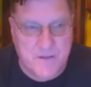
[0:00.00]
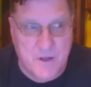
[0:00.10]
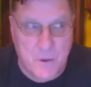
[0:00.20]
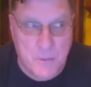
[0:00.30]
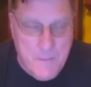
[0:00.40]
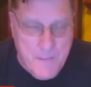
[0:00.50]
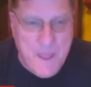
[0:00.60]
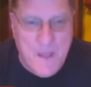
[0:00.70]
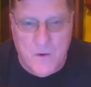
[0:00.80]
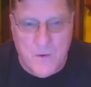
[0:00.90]
So
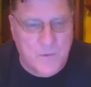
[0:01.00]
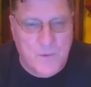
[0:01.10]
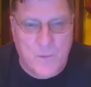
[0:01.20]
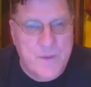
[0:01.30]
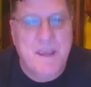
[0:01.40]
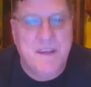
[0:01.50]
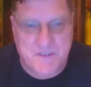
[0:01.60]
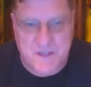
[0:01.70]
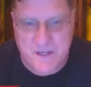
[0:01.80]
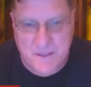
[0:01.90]
we may
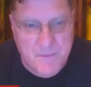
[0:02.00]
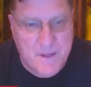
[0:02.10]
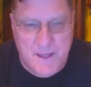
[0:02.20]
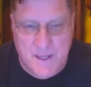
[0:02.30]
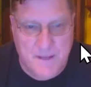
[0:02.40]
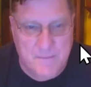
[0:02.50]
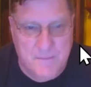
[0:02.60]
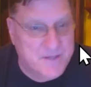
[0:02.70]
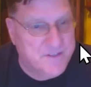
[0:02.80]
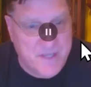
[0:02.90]
see
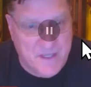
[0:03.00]
him.